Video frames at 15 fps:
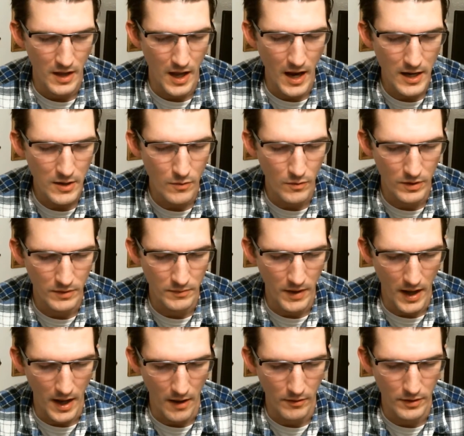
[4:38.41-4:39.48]
anyone in
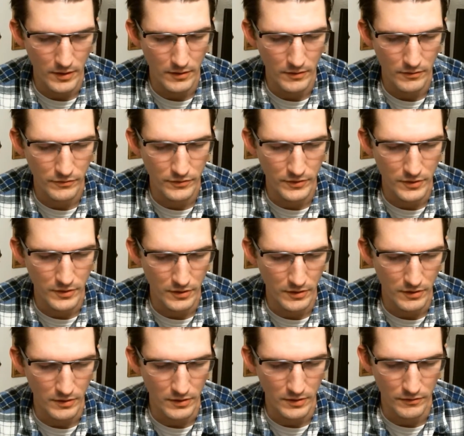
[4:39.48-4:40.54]
power for your
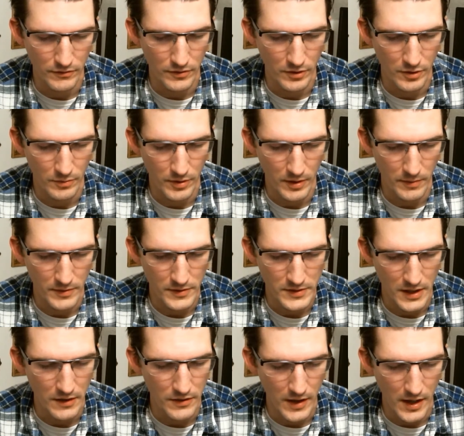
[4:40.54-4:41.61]
good and for your purpose.
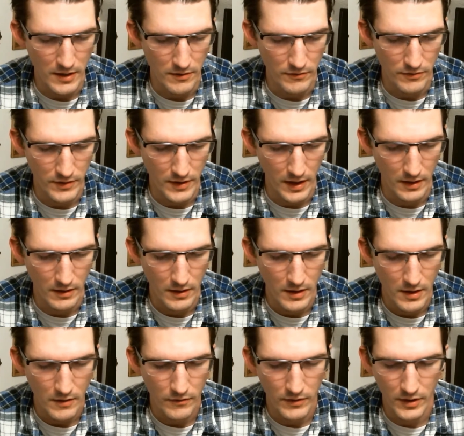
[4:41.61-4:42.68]
And I thank you for that.
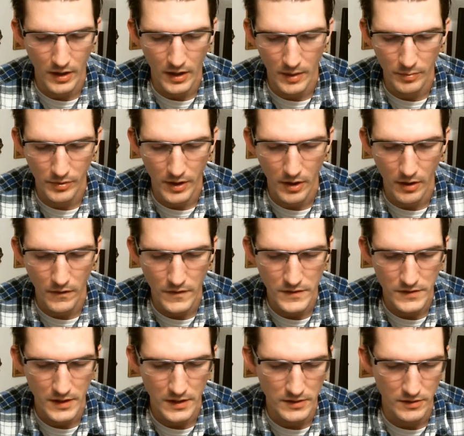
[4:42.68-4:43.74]
Father God, I pray all
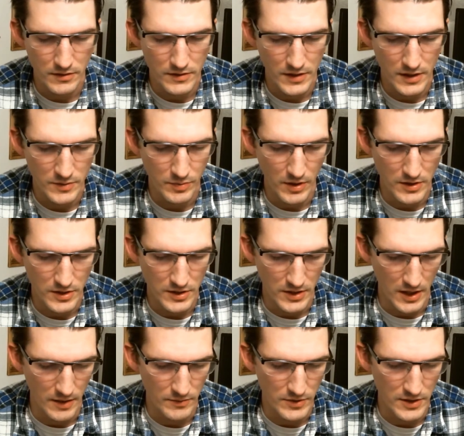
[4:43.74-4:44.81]
these things in your Son's precious
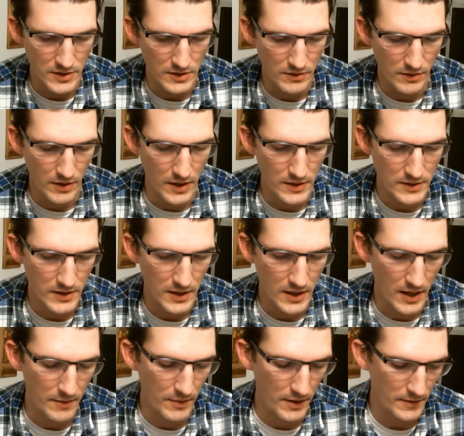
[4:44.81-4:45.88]
name, Jesus Christ.
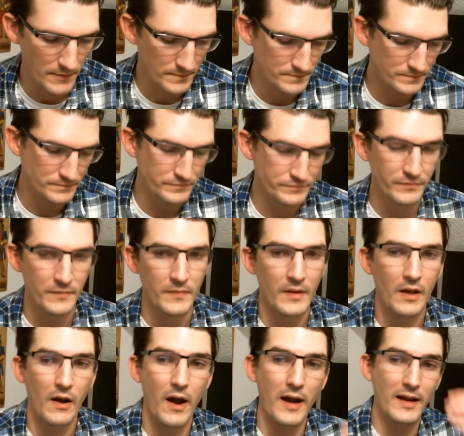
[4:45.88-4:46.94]
Amen.
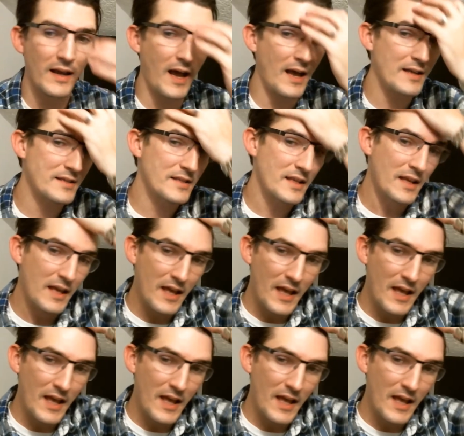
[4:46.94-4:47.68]
All right, guys.